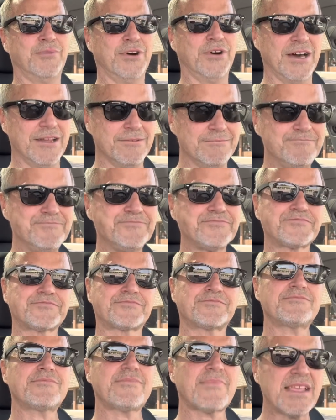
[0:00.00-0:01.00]
But
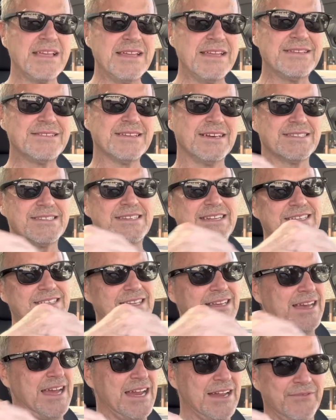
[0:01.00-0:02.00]
it does need
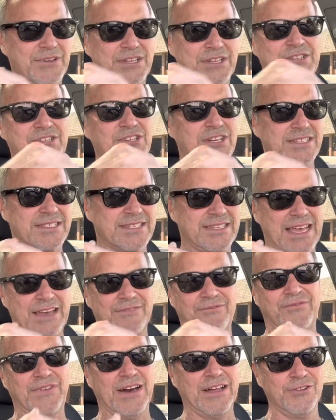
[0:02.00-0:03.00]
to kind of adjust
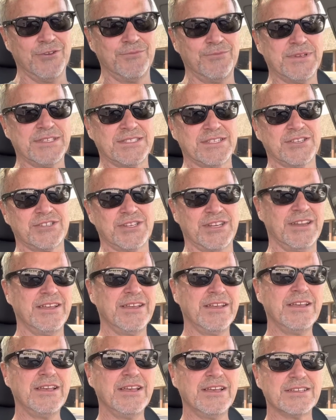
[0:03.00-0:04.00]
that follow position
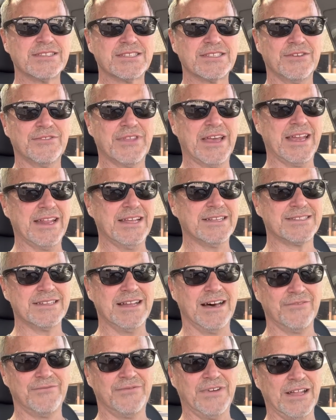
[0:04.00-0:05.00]
so that it's
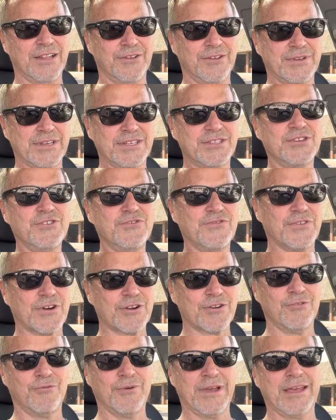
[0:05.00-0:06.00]
not following too
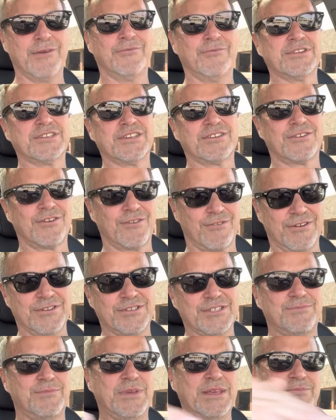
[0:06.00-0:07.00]
far away, which
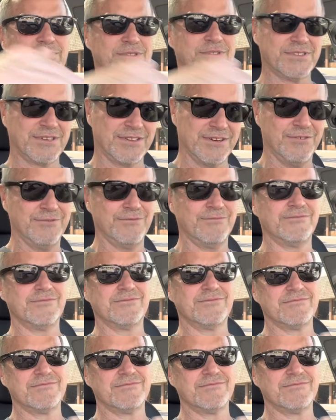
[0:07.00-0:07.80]
encourages people to go